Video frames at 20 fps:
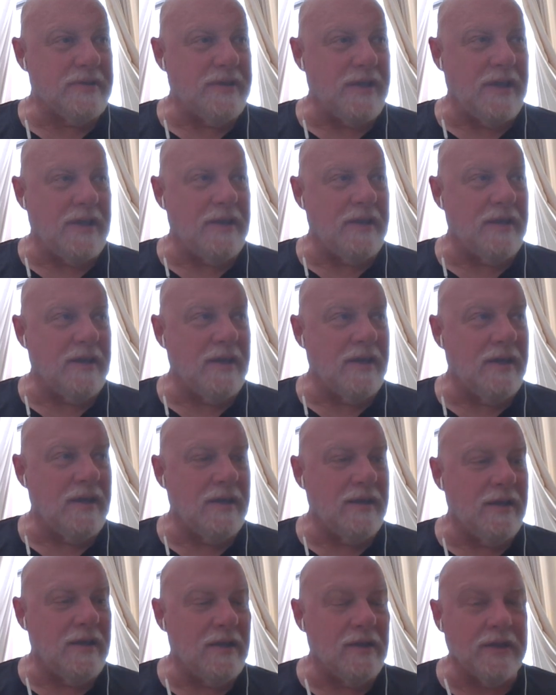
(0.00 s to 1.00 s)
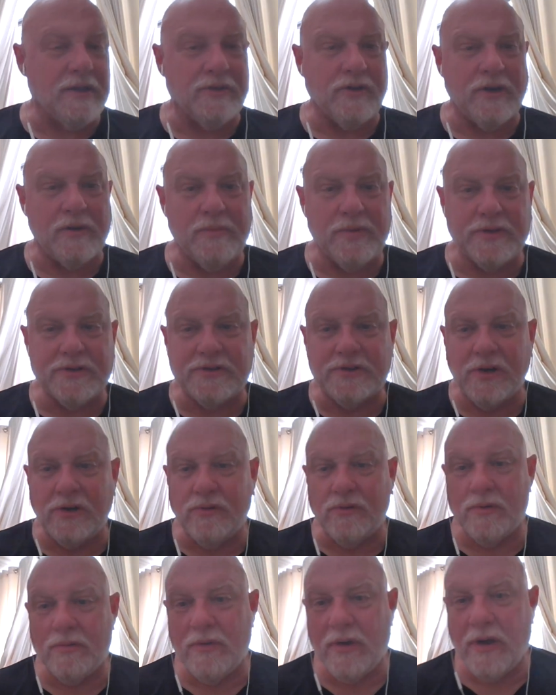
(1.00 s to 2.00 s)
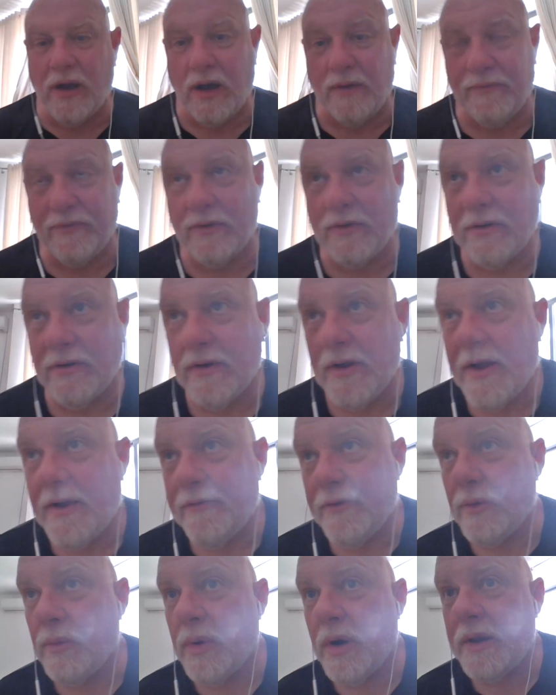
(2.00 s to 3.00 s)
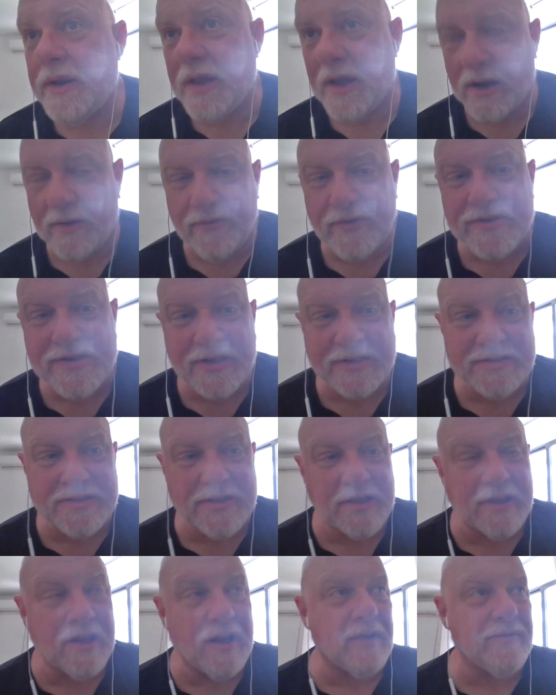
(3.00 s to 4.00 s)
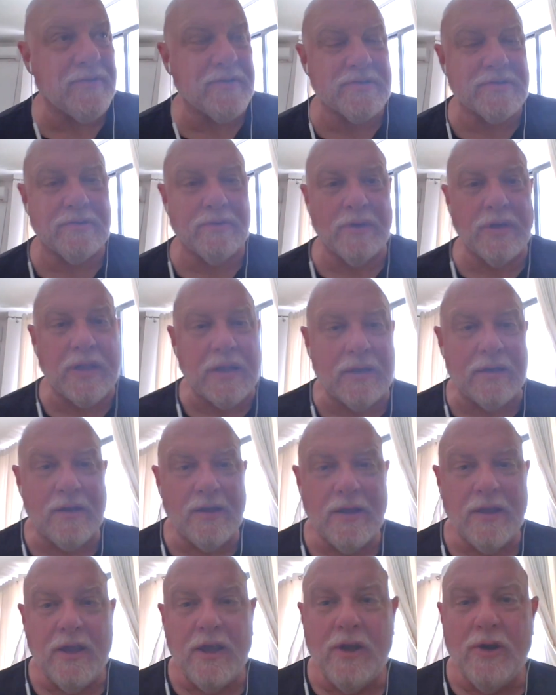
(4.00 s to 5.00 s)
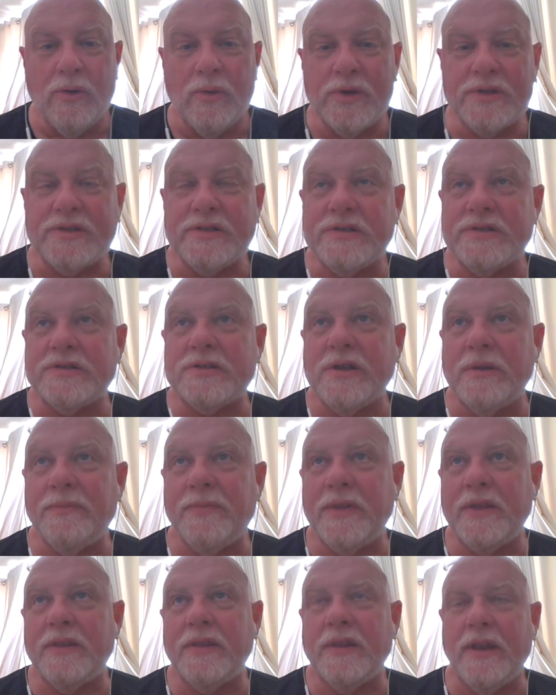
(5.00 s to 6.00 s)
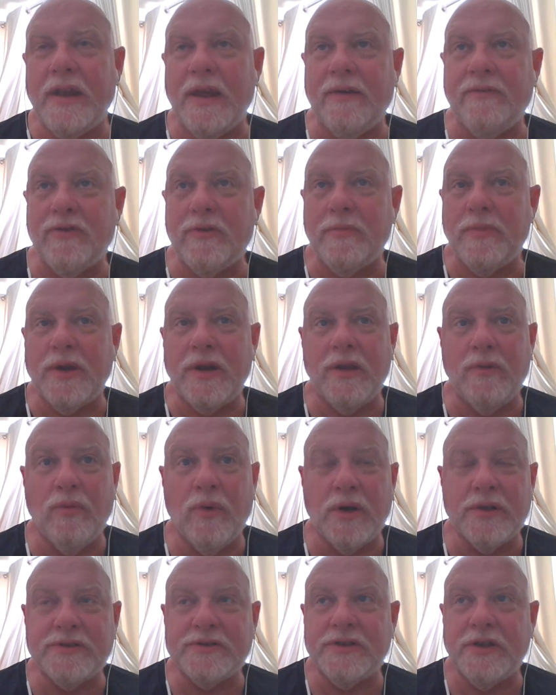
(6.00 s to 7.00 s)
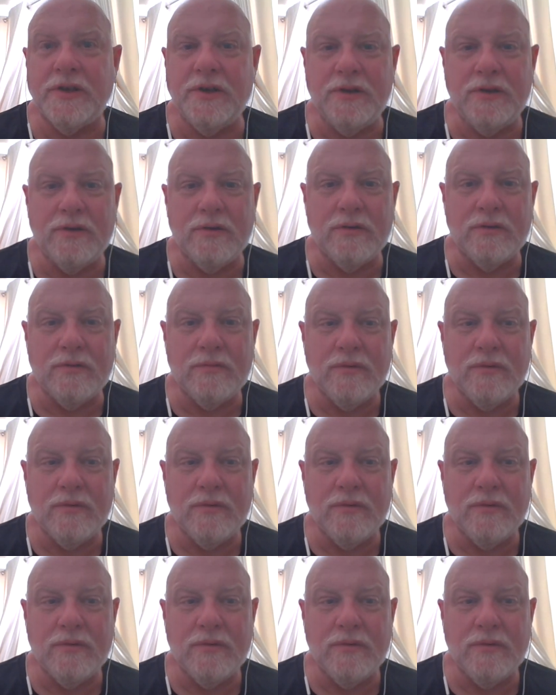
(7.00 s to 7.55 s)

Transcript: that uh, electronic books don't offer. For one, they offer a chance to get off your screen, which is something that everybody wants to do.